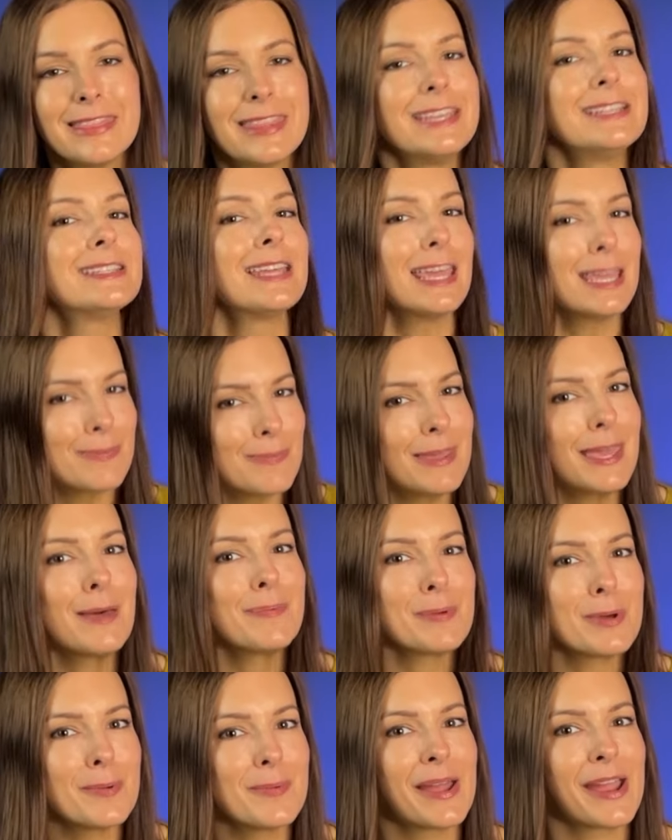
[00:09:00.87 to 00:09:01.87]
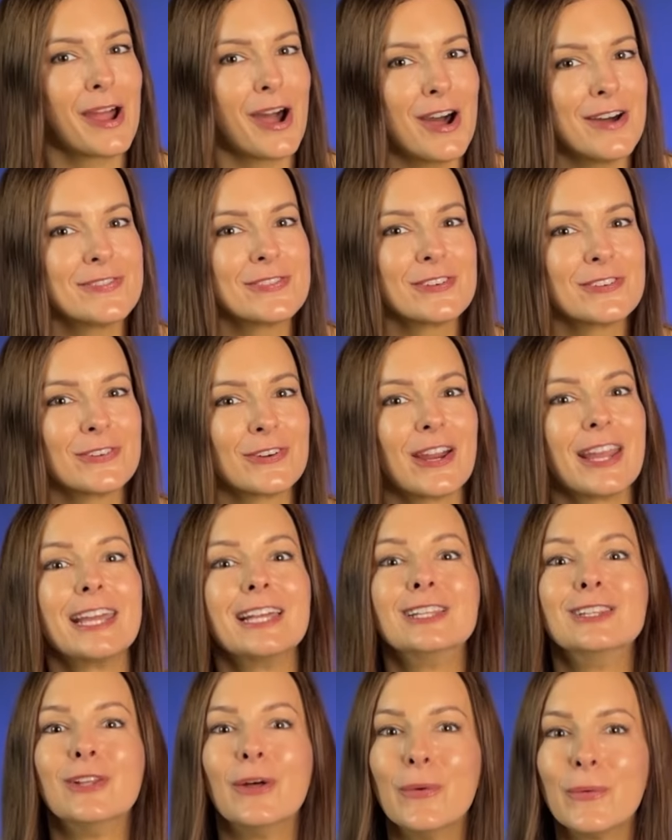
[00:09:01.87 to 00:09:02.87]
they take me up on my offer for
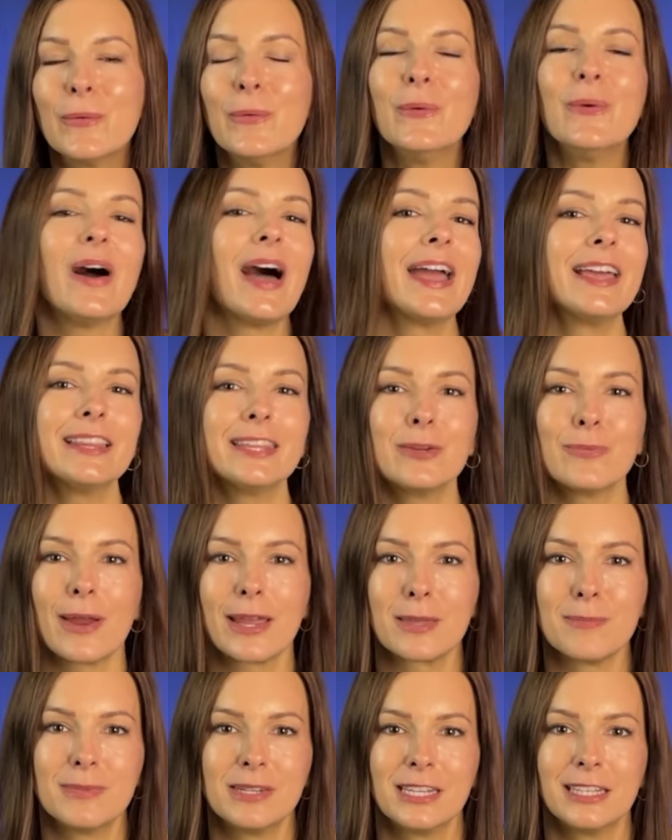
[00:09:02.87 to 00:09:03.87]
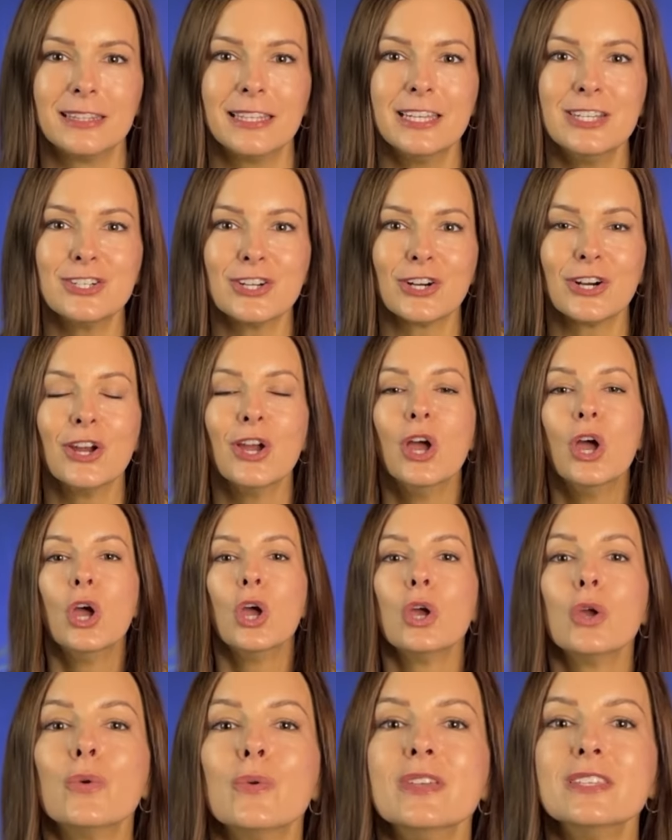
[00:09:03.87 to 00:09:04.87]
a local highly recommended lender
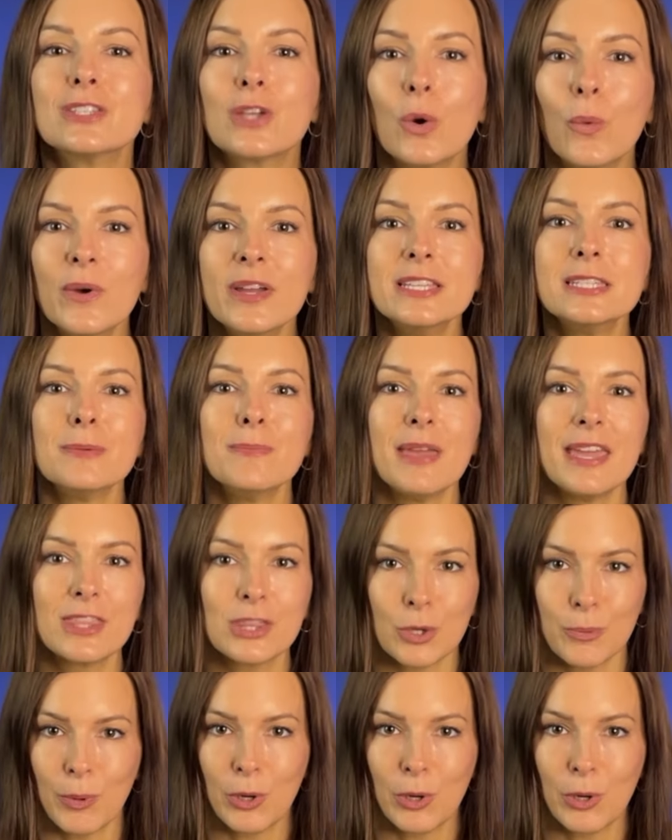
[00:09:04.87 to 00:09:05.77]
who is going to make their